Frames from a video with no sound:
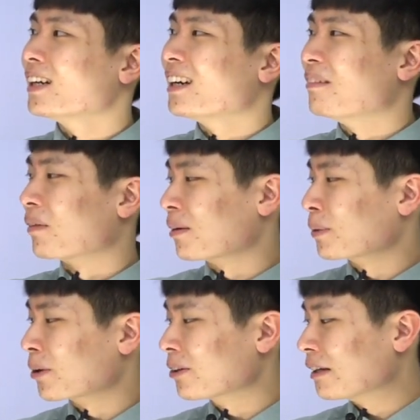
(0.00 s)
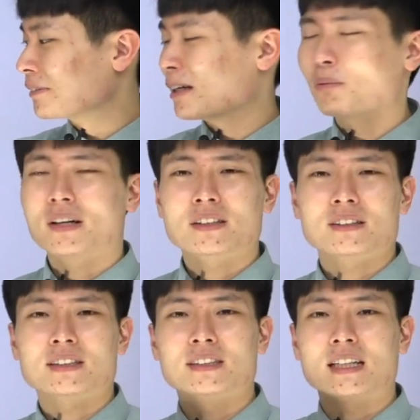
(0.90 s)
Marlboro, if they wanted
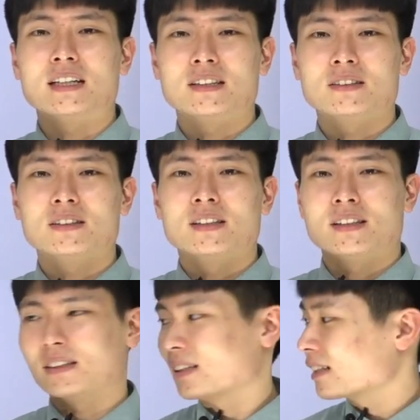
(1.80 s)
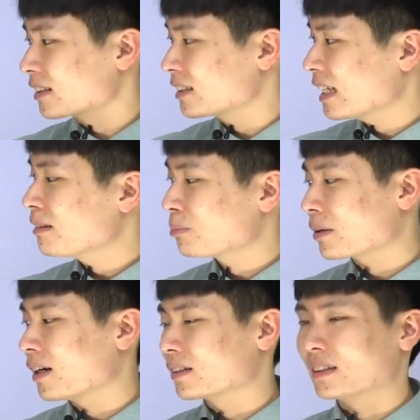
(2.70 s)
to sell like the same
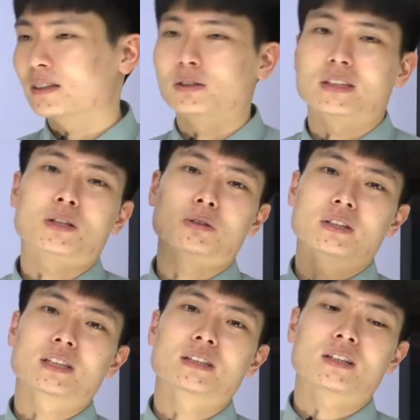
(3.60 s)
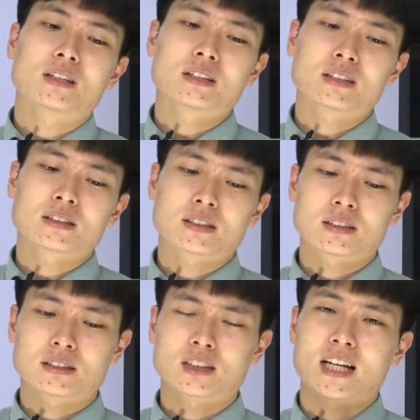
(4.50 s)
product to a Korean
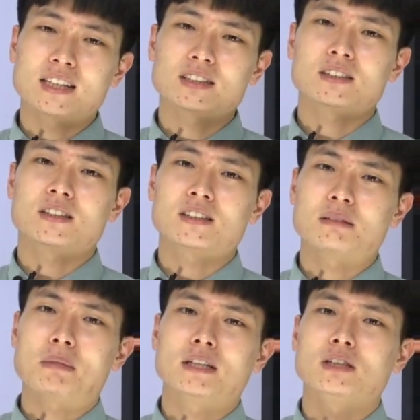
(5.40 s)
audience, chances are they might